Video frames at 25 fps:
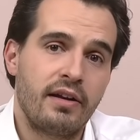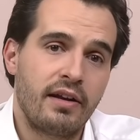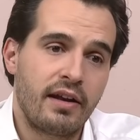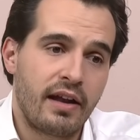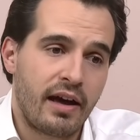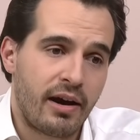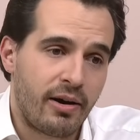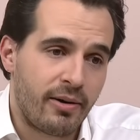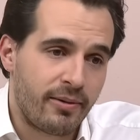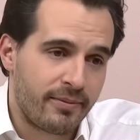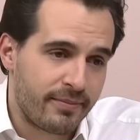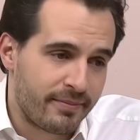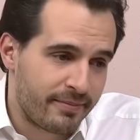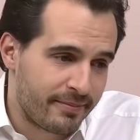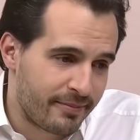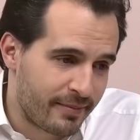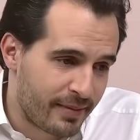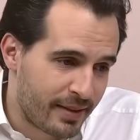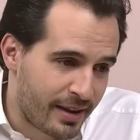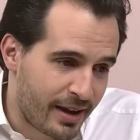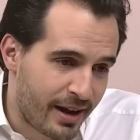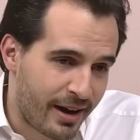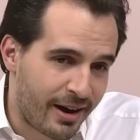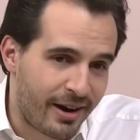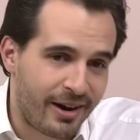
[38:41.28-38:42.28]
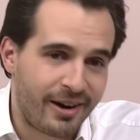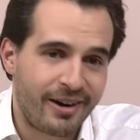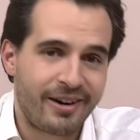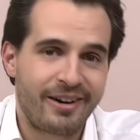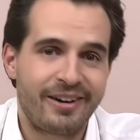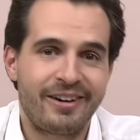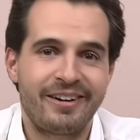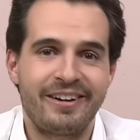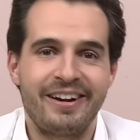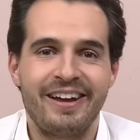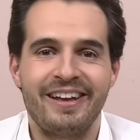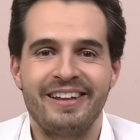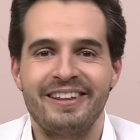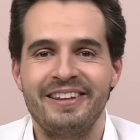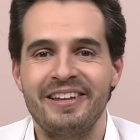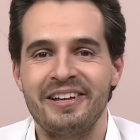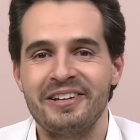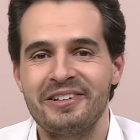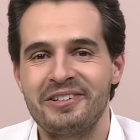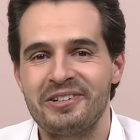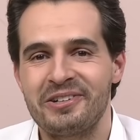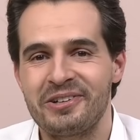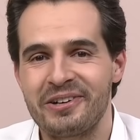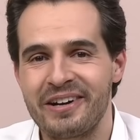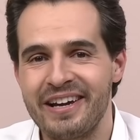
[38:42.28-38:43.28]
Now, are the
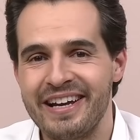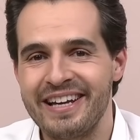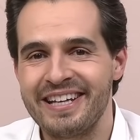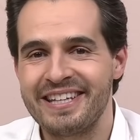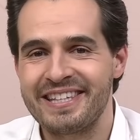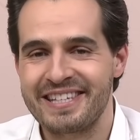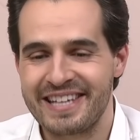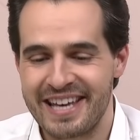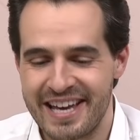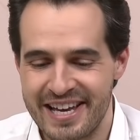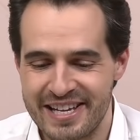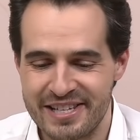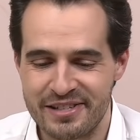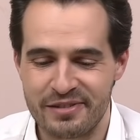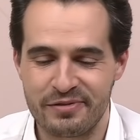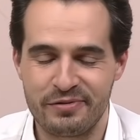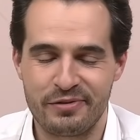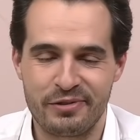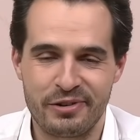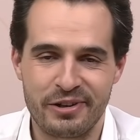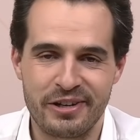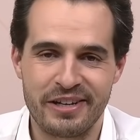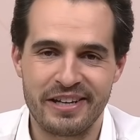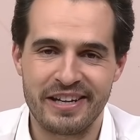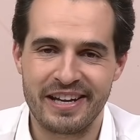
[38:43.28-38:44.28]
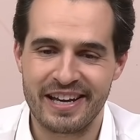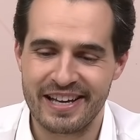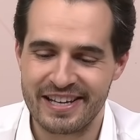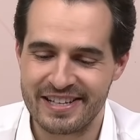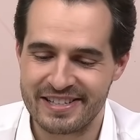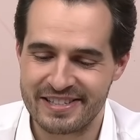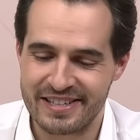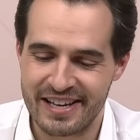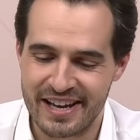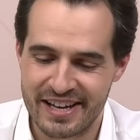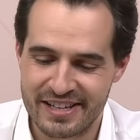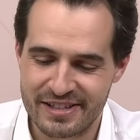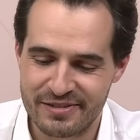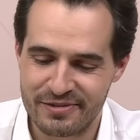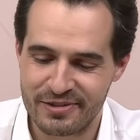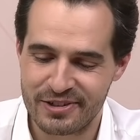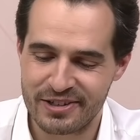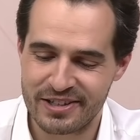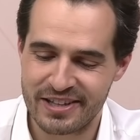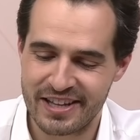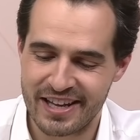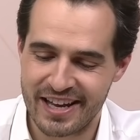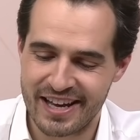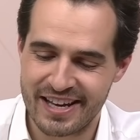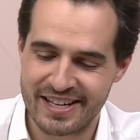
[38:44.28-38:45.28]
trades as free as
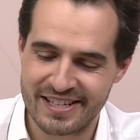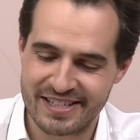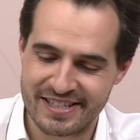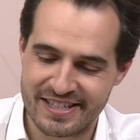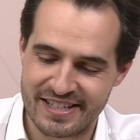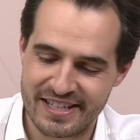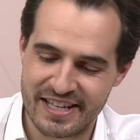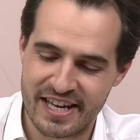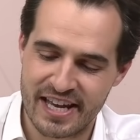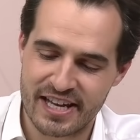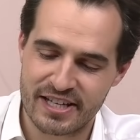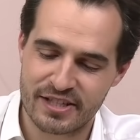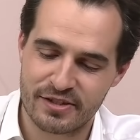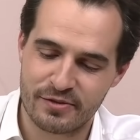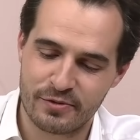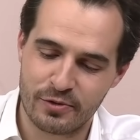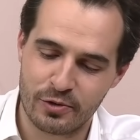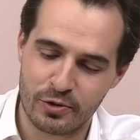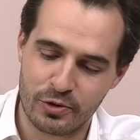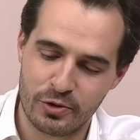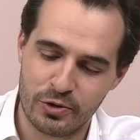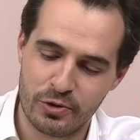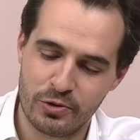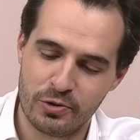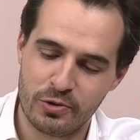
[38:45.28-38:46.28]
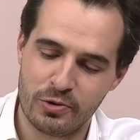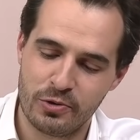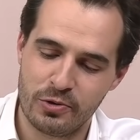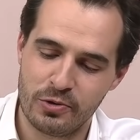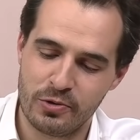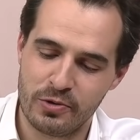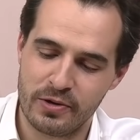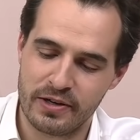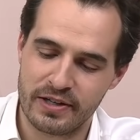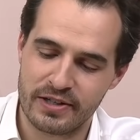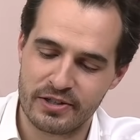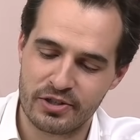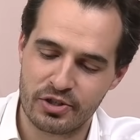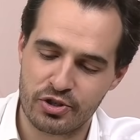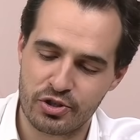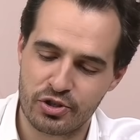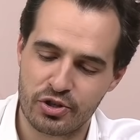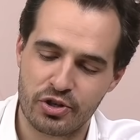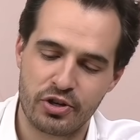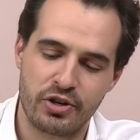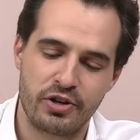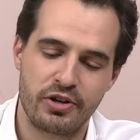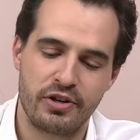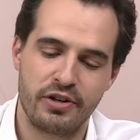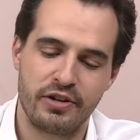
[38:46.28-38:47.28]
advertised? Yes, for you, and
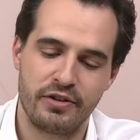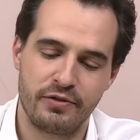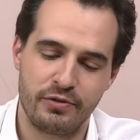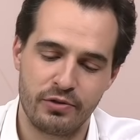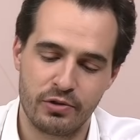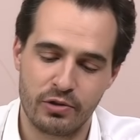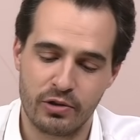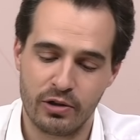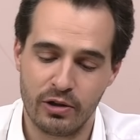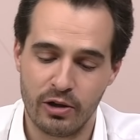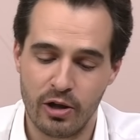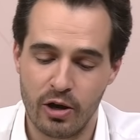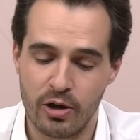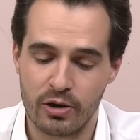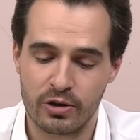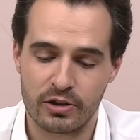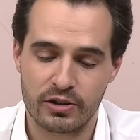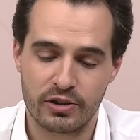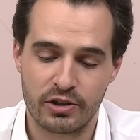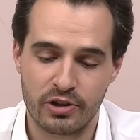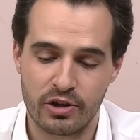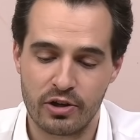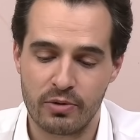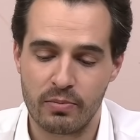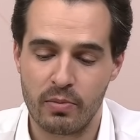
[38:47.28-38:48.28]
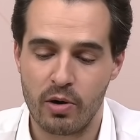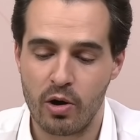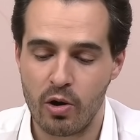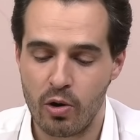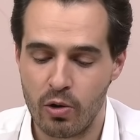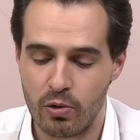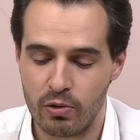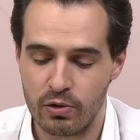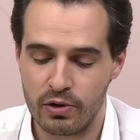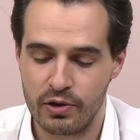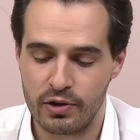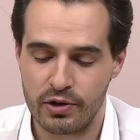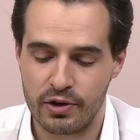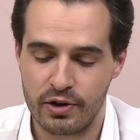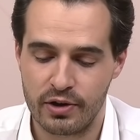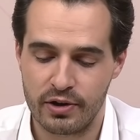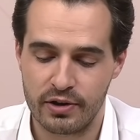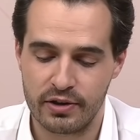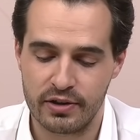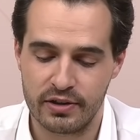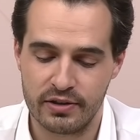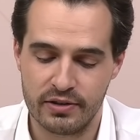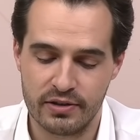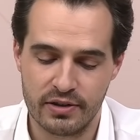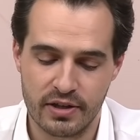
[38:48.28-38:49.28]
sure, if you're a long-term holder,
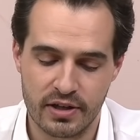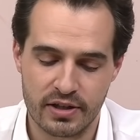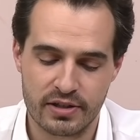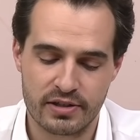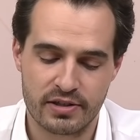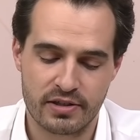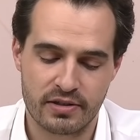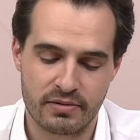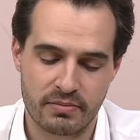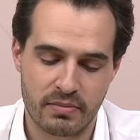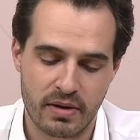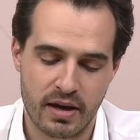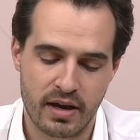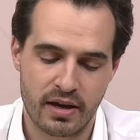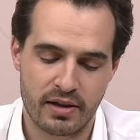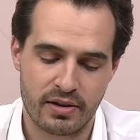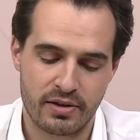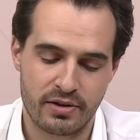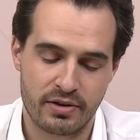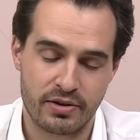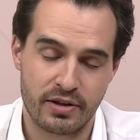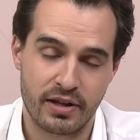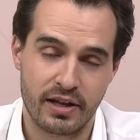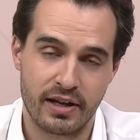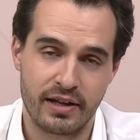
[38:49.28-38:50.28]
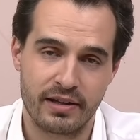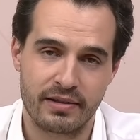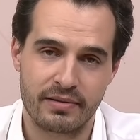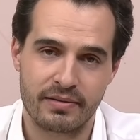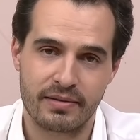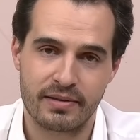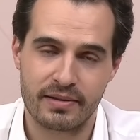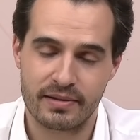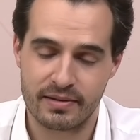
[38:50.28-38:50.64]
it doesn't matter that